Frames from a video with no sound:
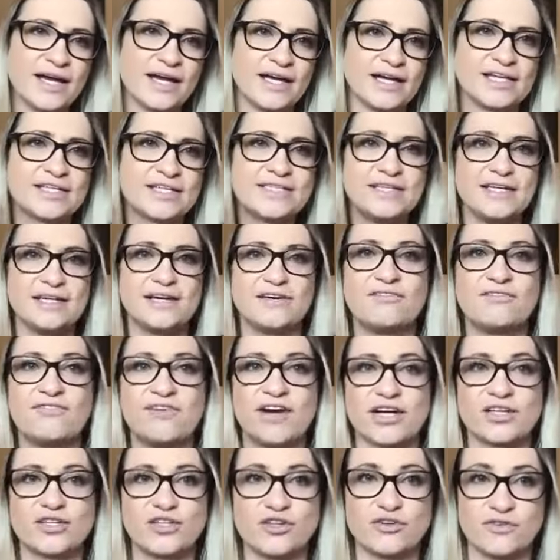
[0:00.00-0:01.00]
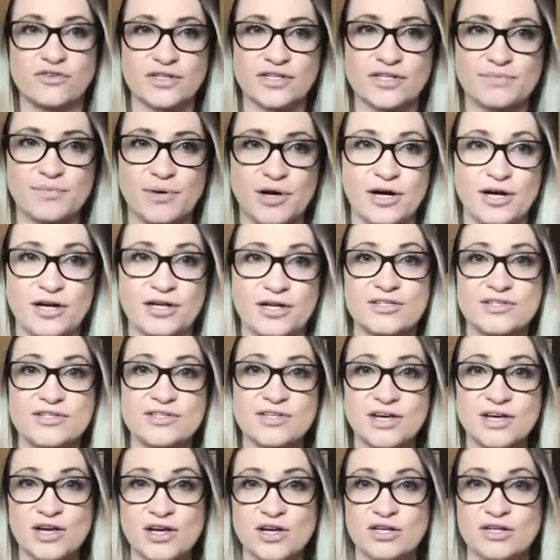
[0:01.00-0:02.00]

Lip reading: is the effector response.